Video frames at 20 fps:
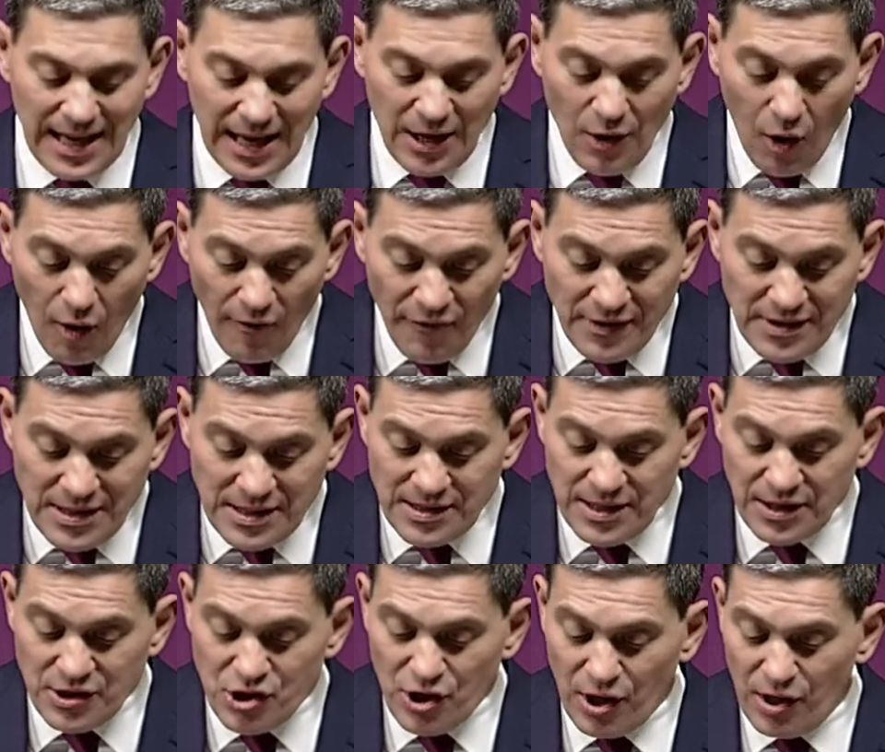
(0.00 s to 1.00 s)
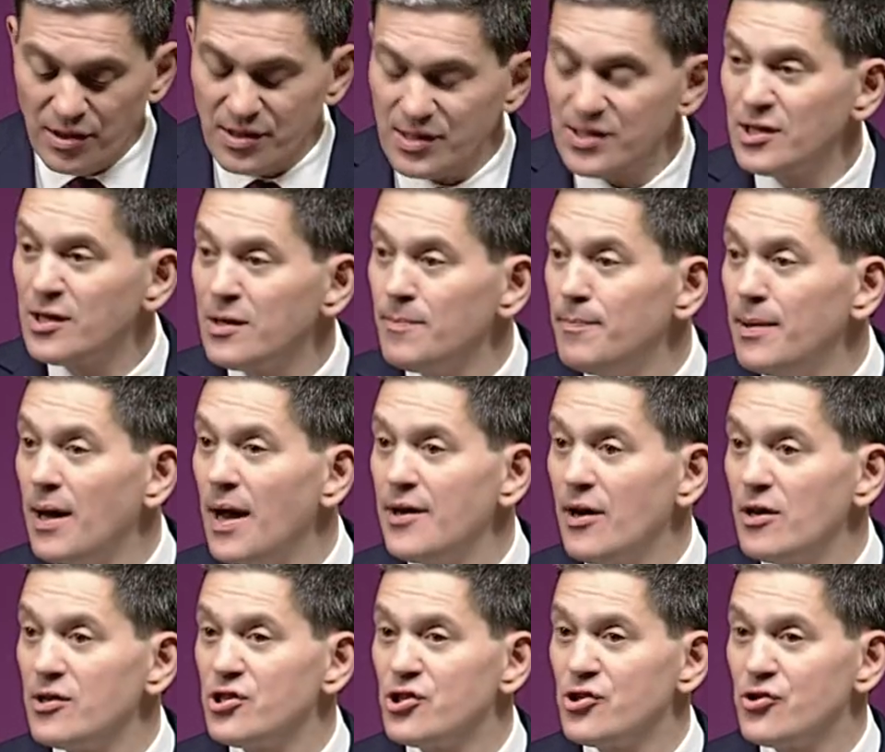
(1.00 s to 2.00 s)
It offers us the chance to
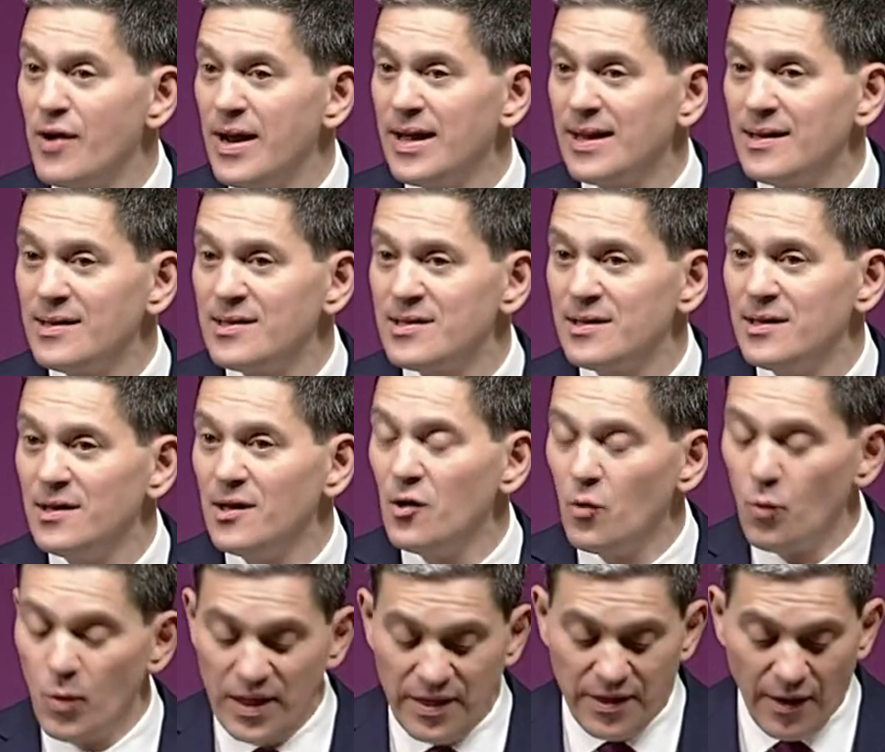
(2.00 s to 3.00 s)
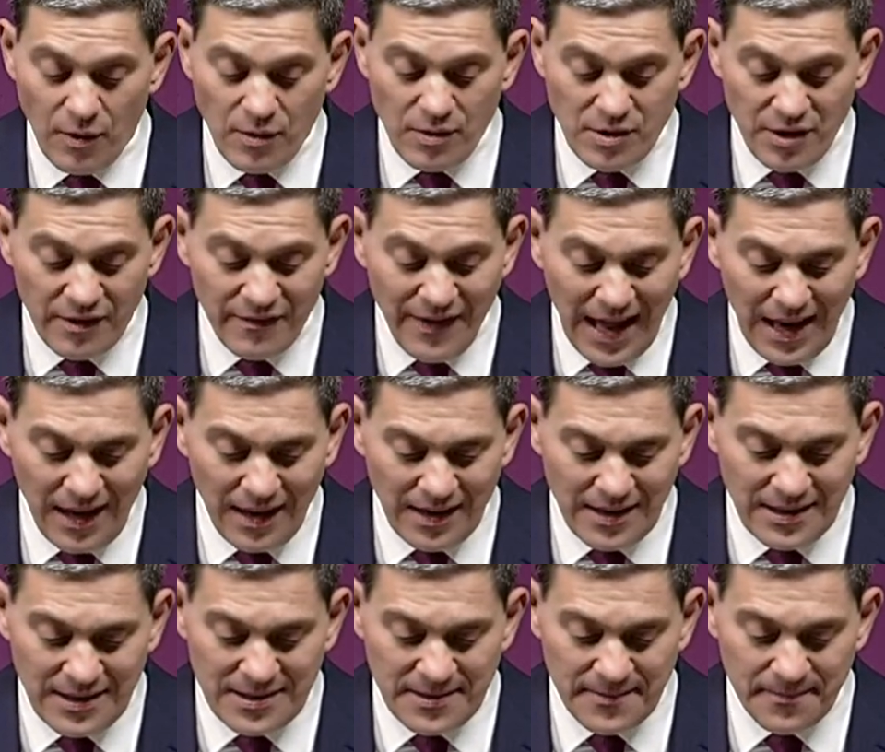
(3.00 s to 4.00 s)
combine our strengths with those of
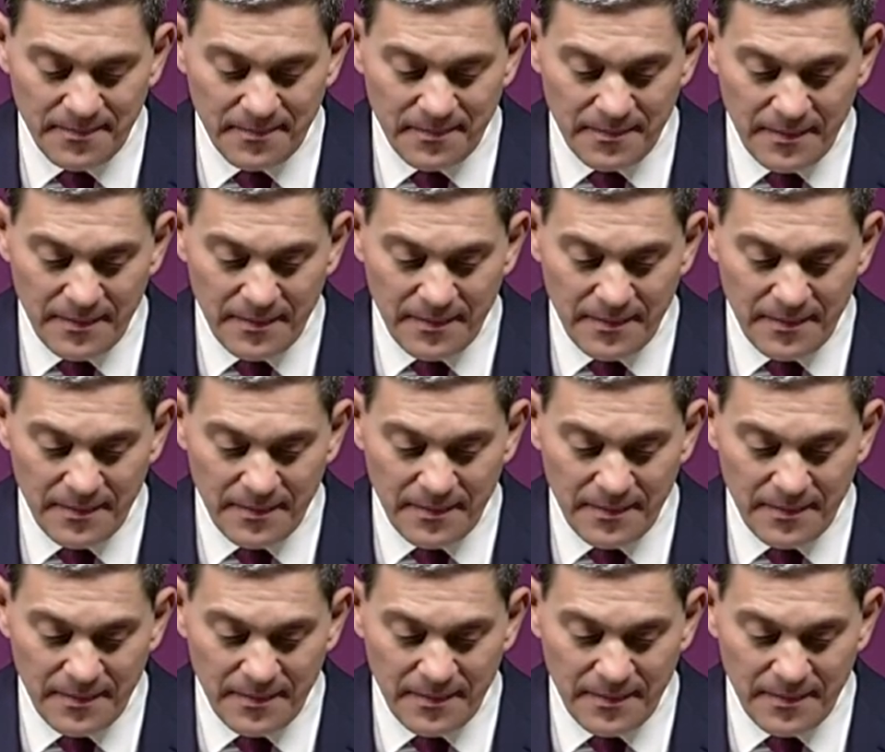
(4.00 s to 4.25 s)
allies.